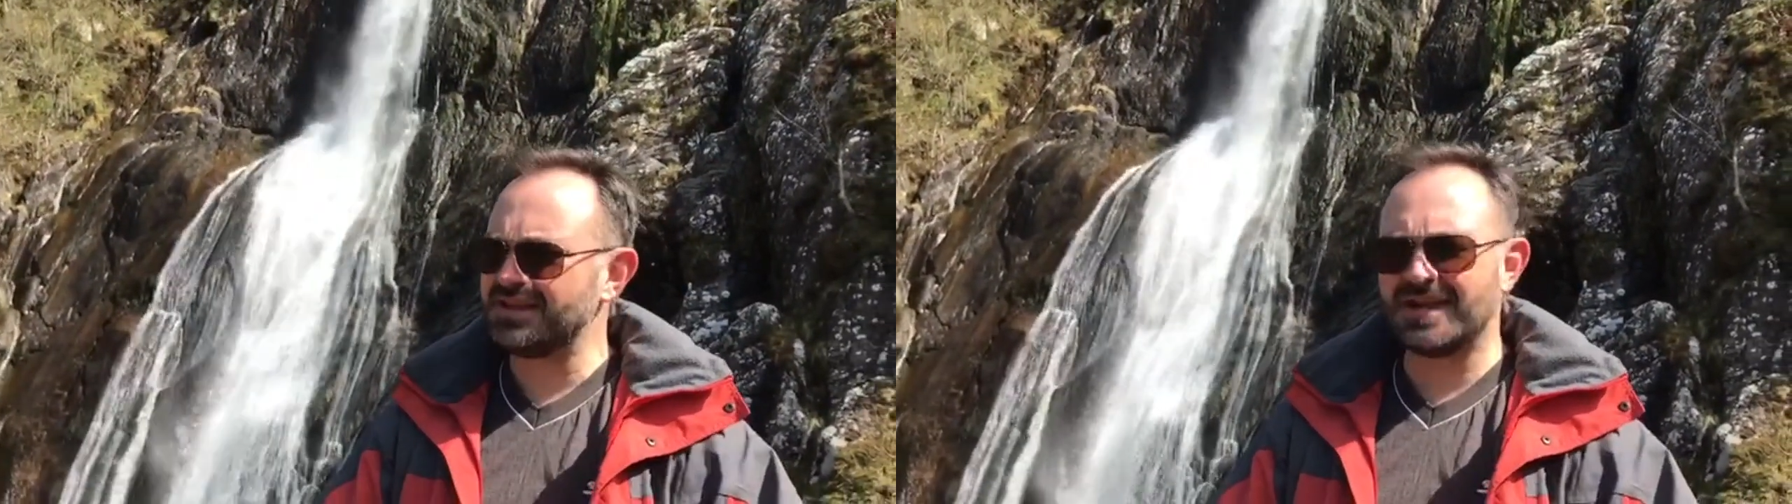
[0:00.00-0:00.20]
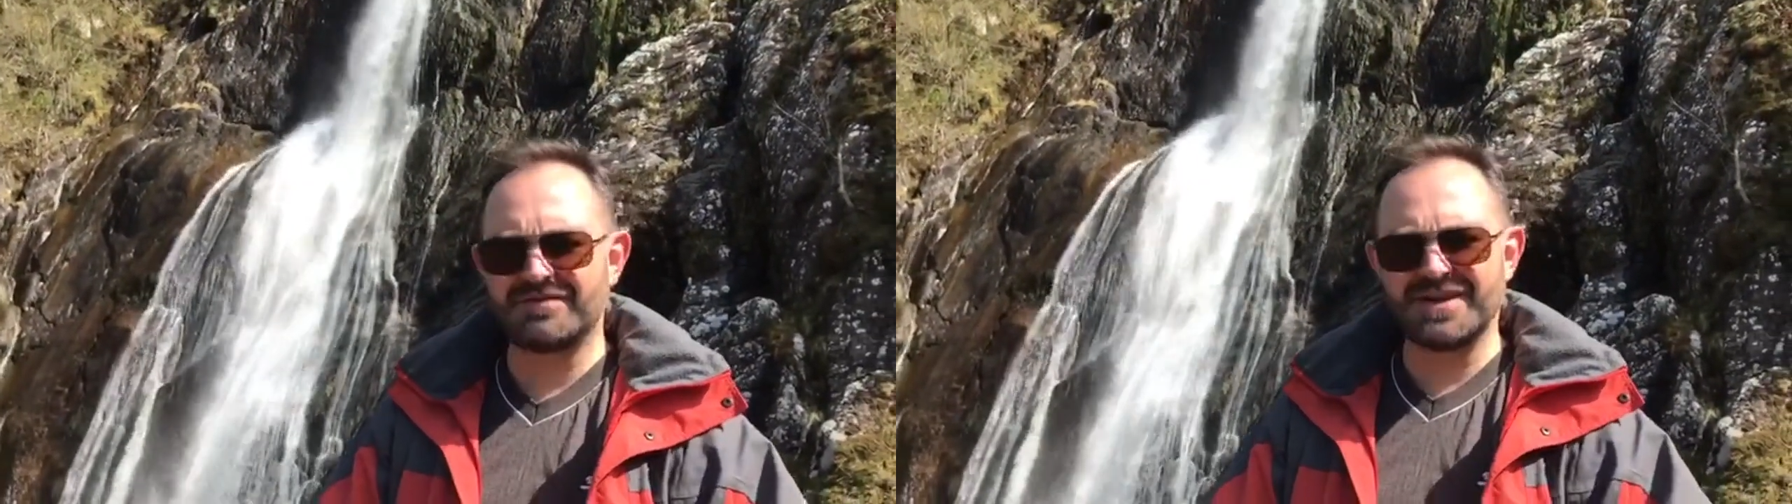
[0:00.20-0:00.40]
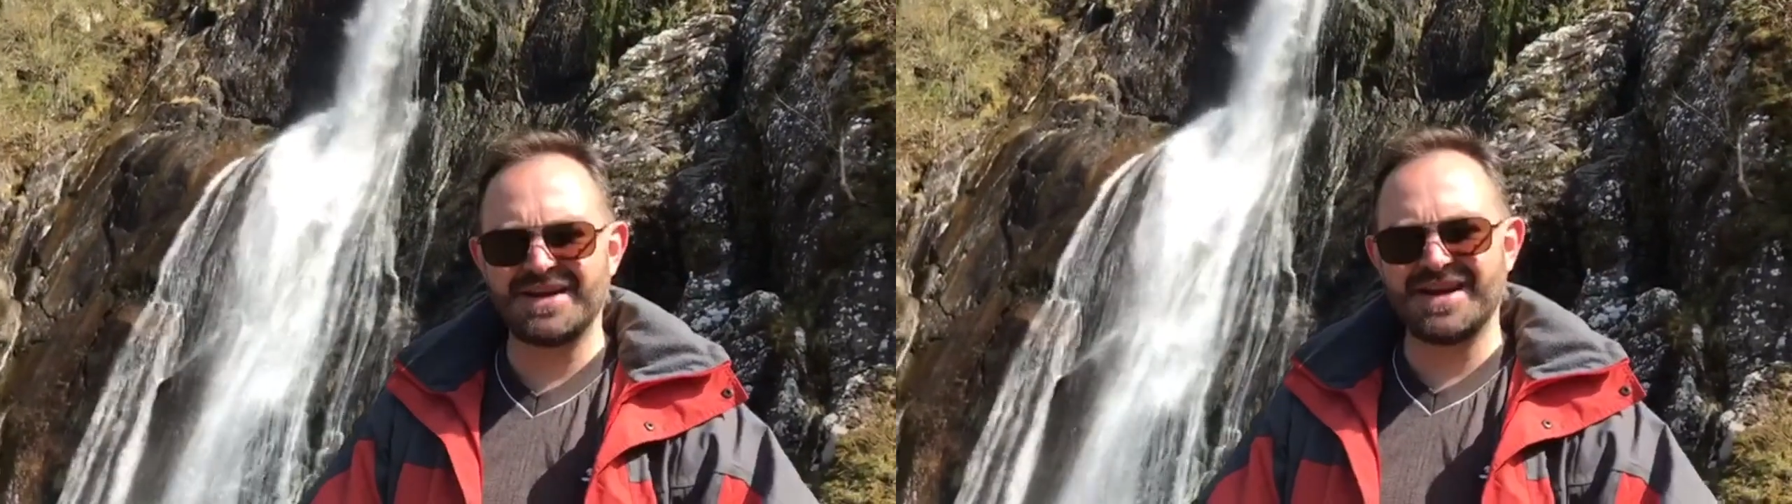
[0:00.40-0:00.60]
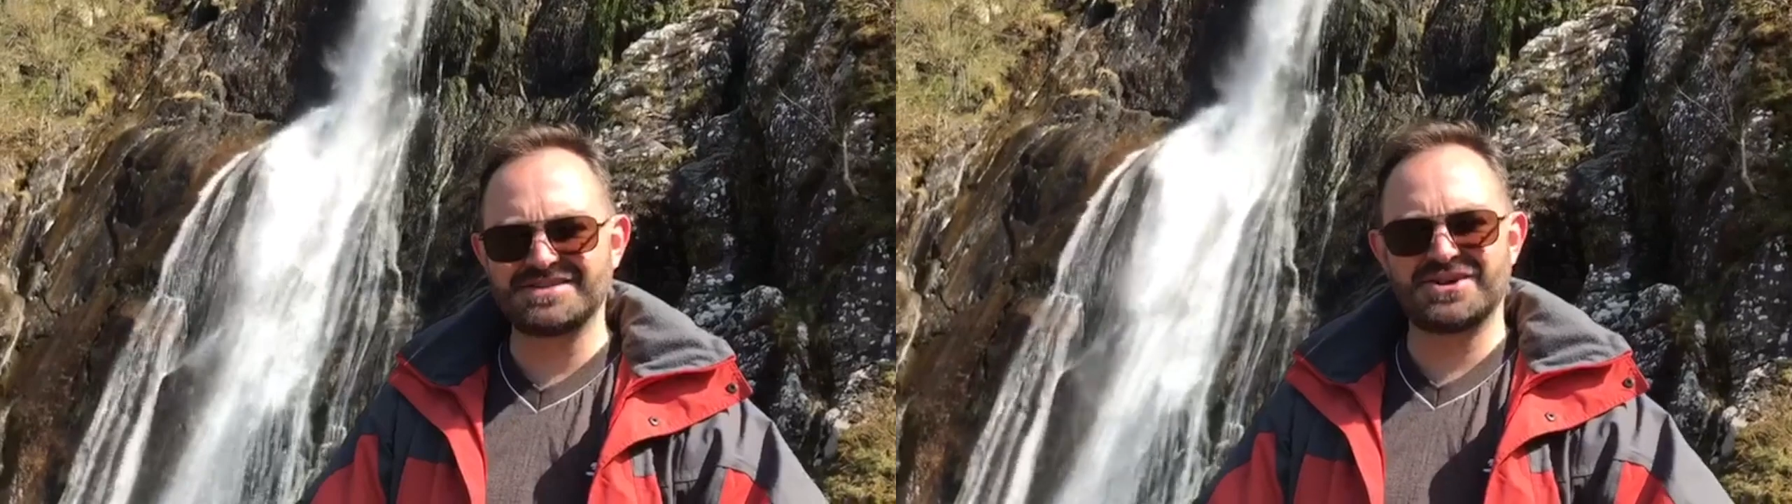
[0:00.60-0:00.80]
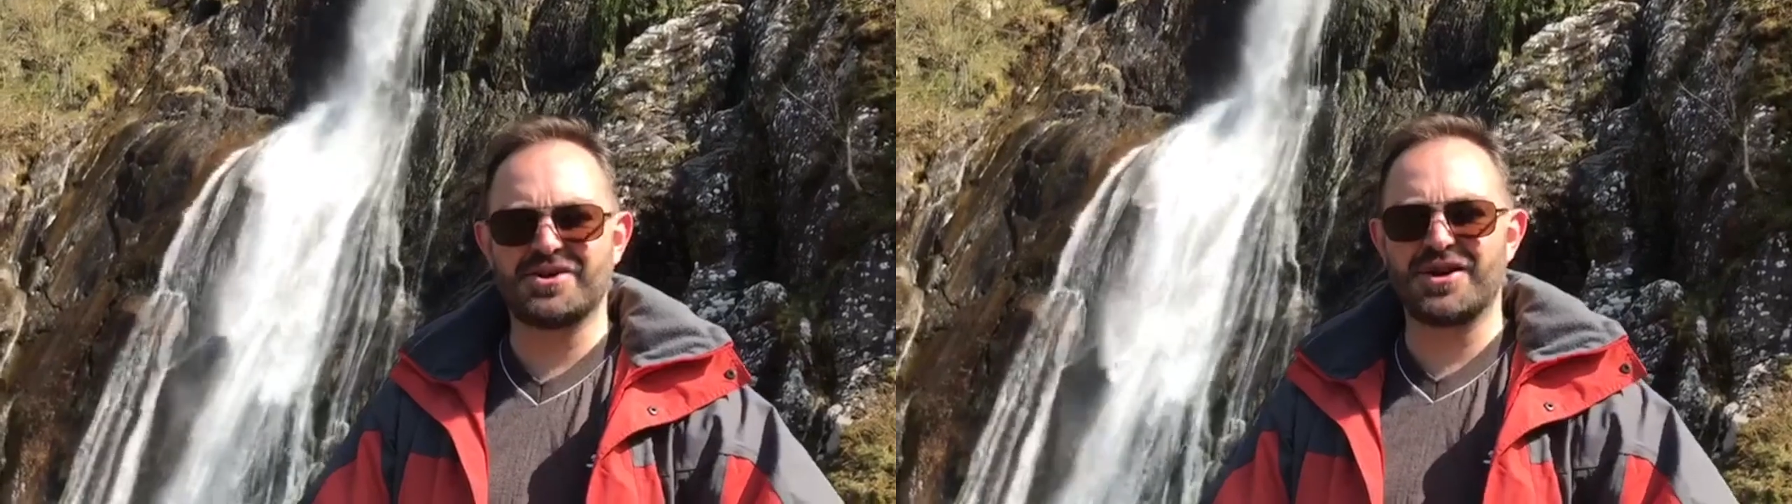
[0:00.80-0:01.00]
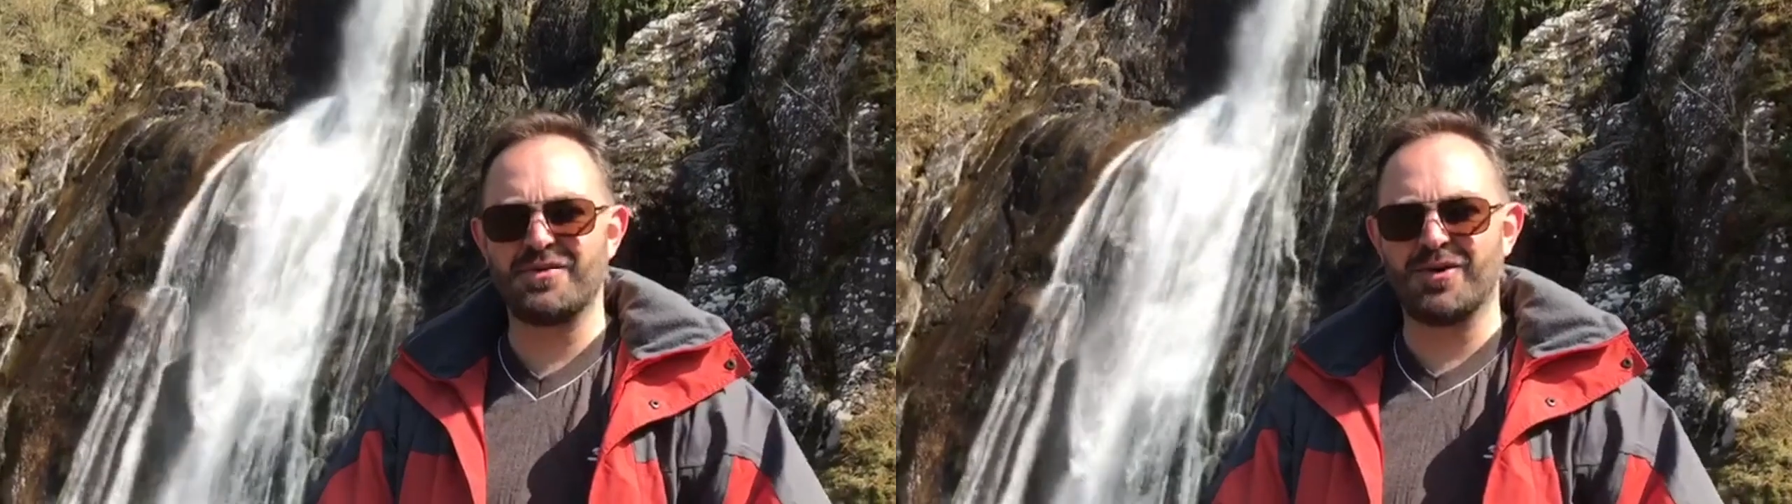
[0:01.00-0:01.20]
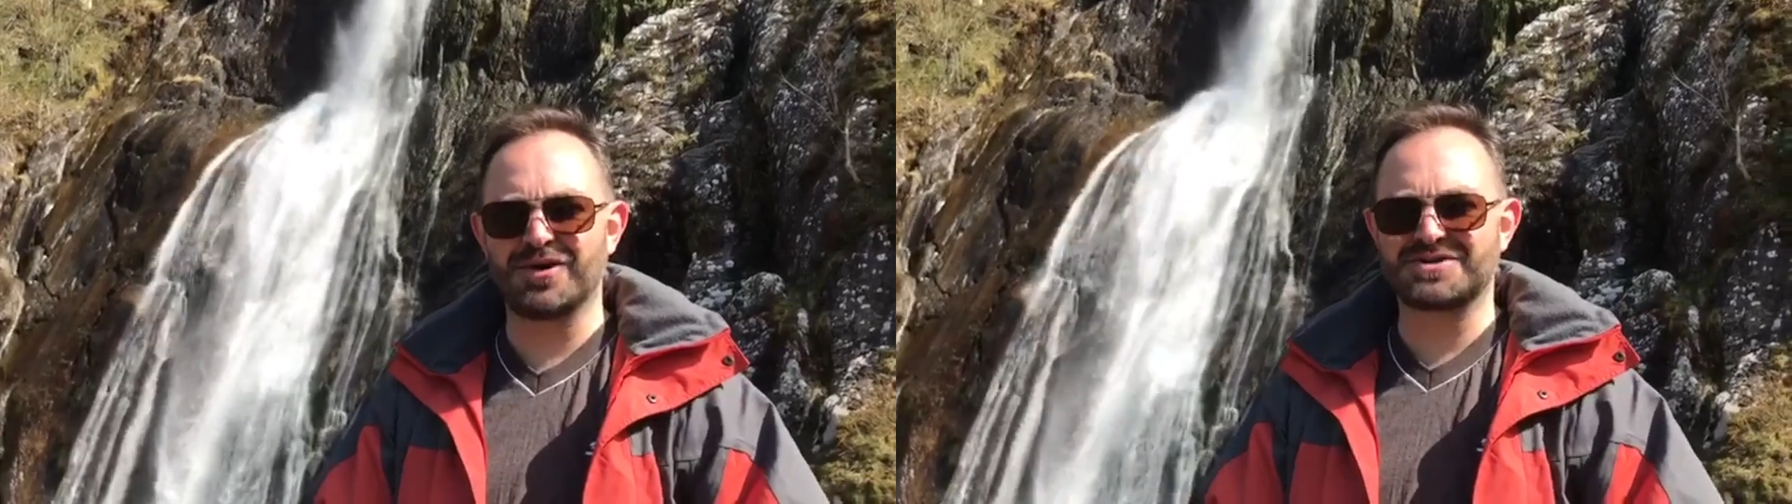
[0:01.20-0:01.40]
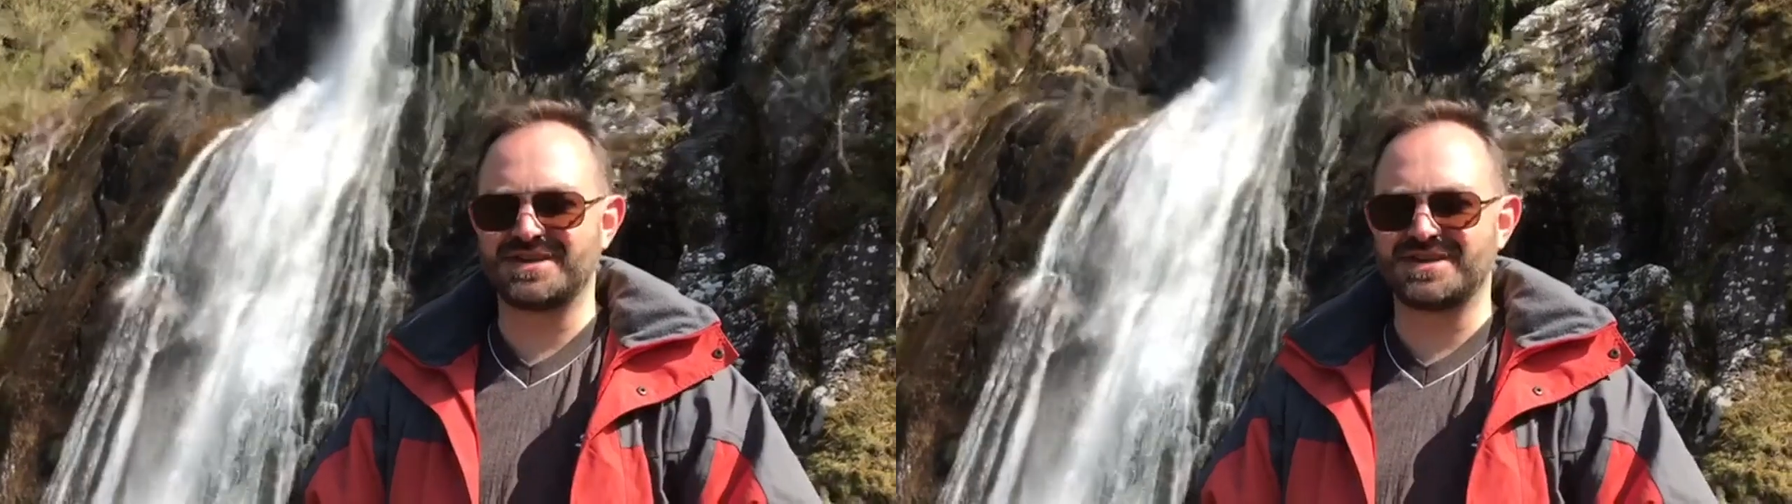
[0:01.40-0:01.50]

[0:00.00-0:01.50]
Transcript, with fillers: Lovely easygoing walk